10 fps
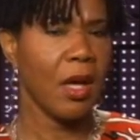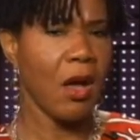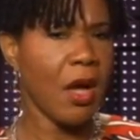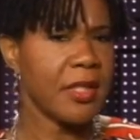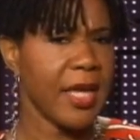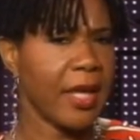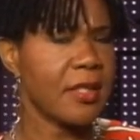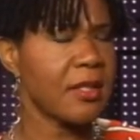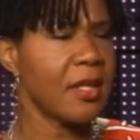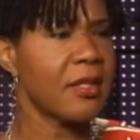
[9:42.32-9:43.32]

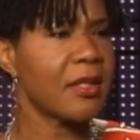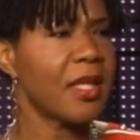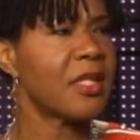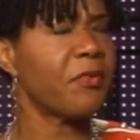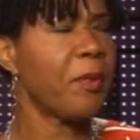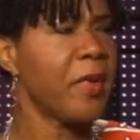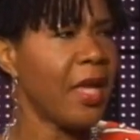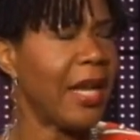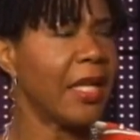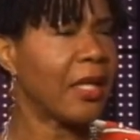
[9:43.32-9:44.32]
context is for
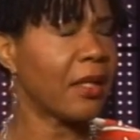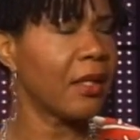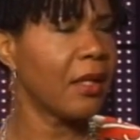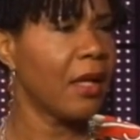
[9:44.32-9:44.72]
me a little...